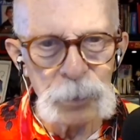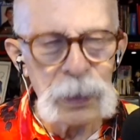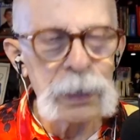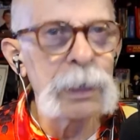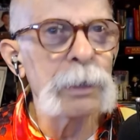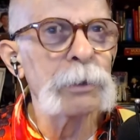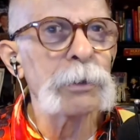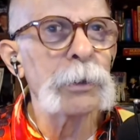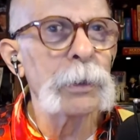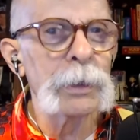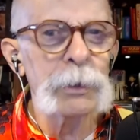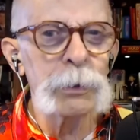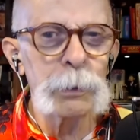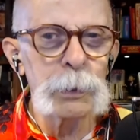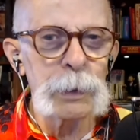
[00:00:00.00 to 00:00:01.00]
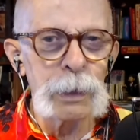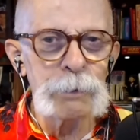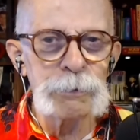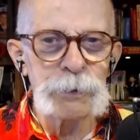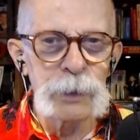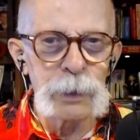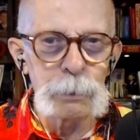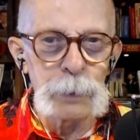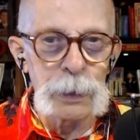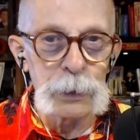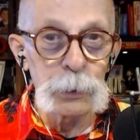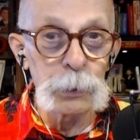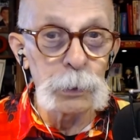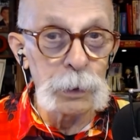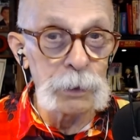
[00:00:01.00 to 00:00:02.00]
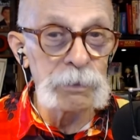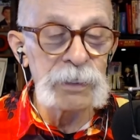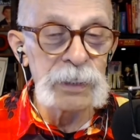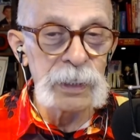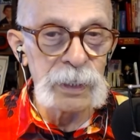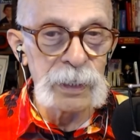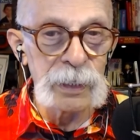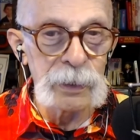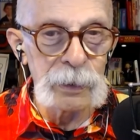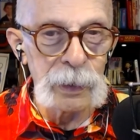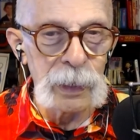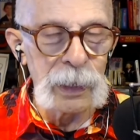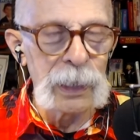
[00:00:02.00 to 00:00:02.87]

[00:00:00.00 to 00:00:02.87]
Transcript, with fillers: And I was talking to another friend of mine who lives near there.